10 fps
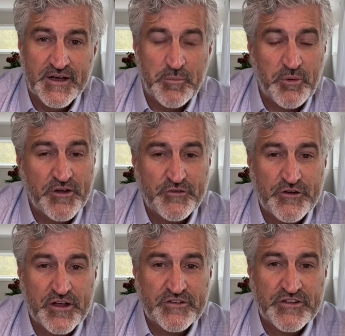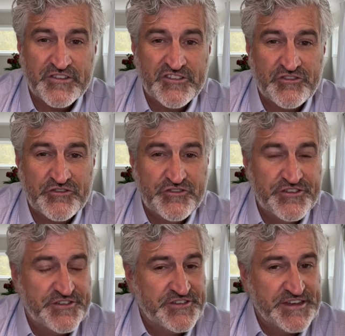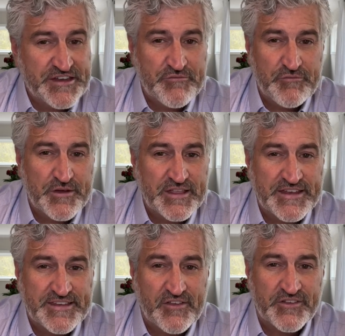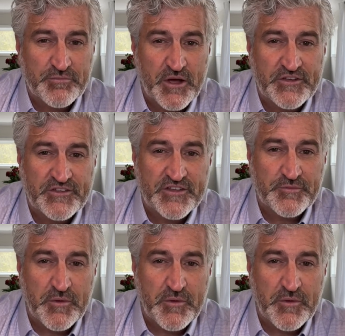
Price reductions didn't really tell us much this